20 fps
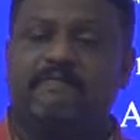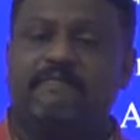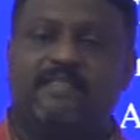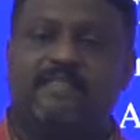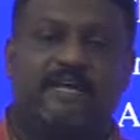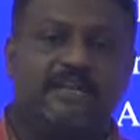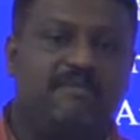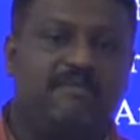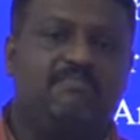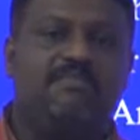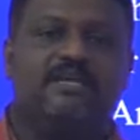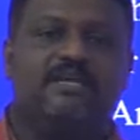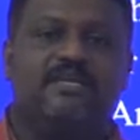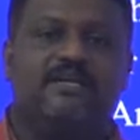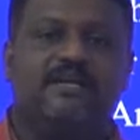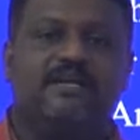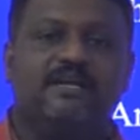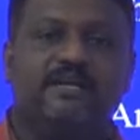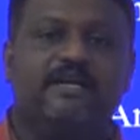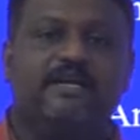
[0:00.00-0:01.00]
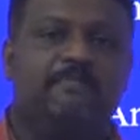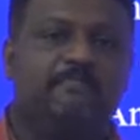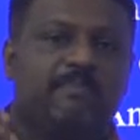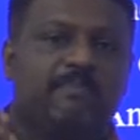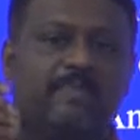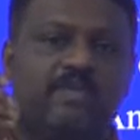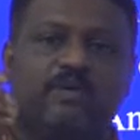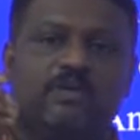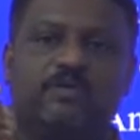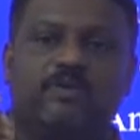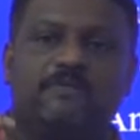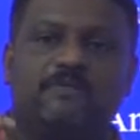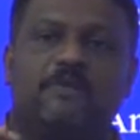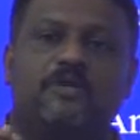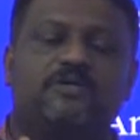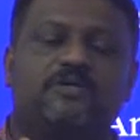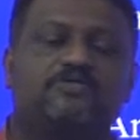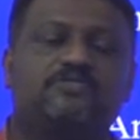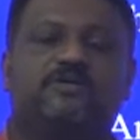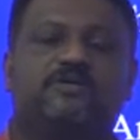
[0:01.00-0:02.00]
then immediately your
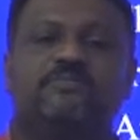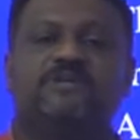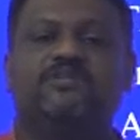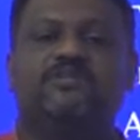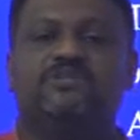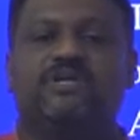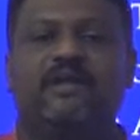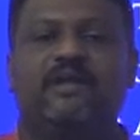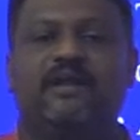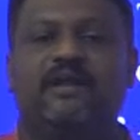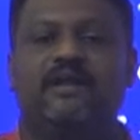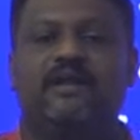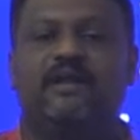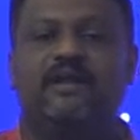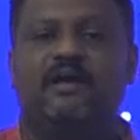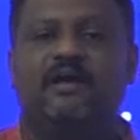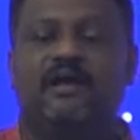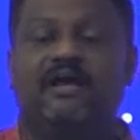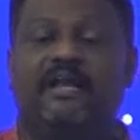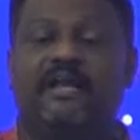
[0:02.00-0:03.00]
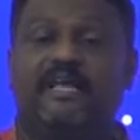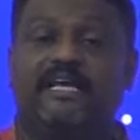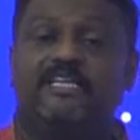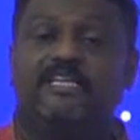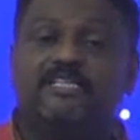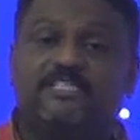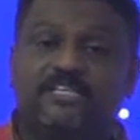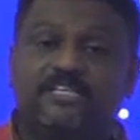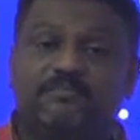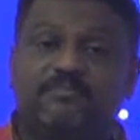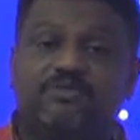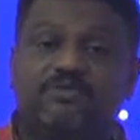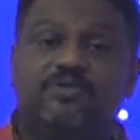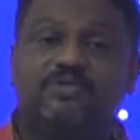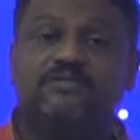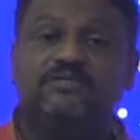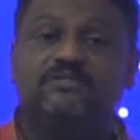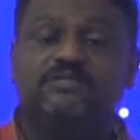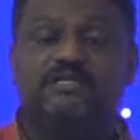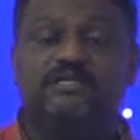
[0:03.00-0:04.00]
processor may generate an
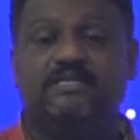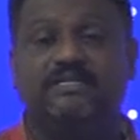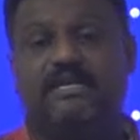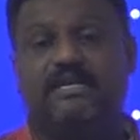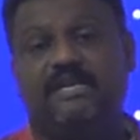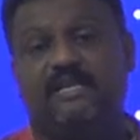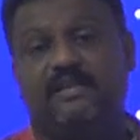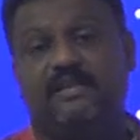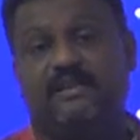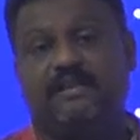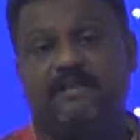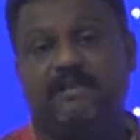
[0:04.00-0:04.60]
exception 13